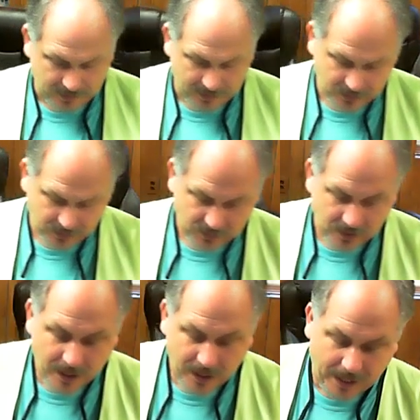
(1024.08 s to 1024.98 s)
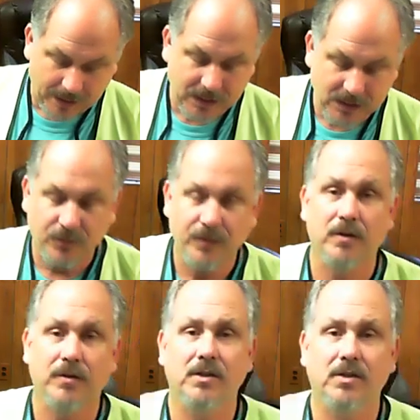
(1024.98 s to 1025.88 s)
at this and let's
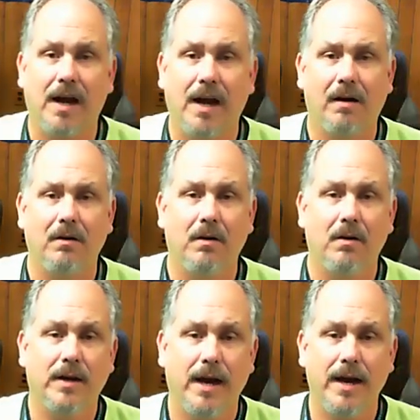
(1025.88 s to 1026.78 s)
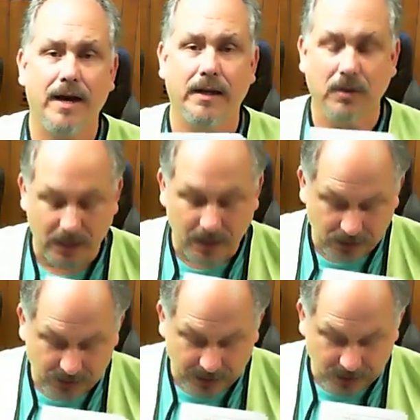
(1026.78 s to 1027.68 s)
fill this out, okay? And look at
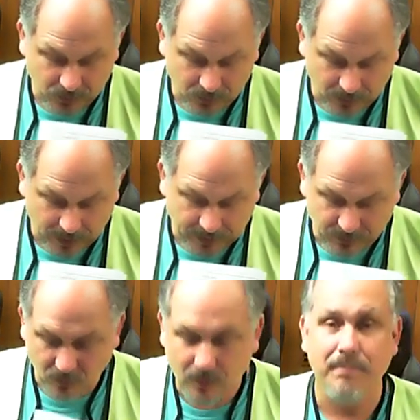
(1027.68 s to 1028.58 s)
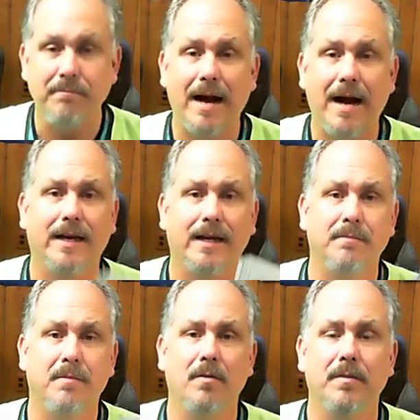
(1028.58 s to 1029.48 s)
our schedule, and then we'll come back
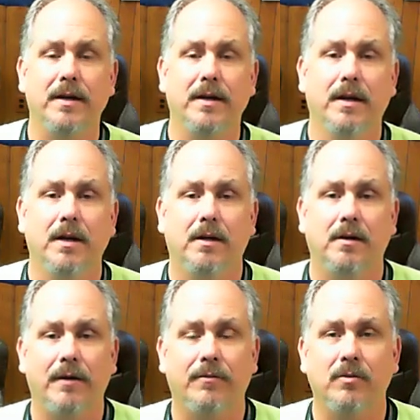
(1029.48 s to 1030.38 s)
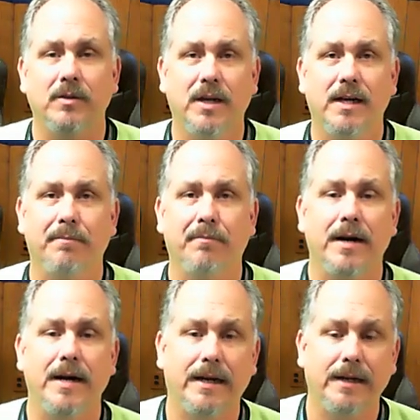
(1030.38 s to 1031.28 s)
in a moment after we take a
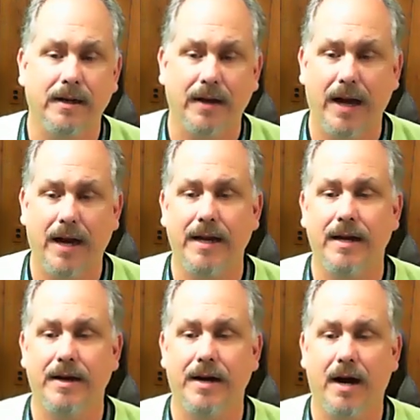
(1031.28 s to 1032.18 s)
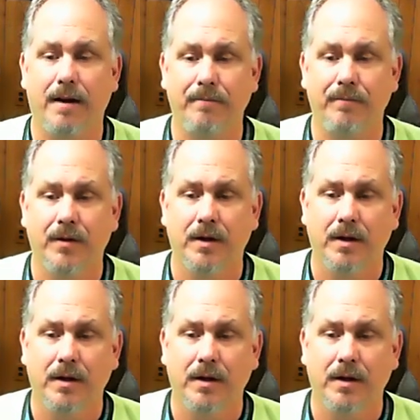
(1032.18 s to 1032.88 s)
break, and then um,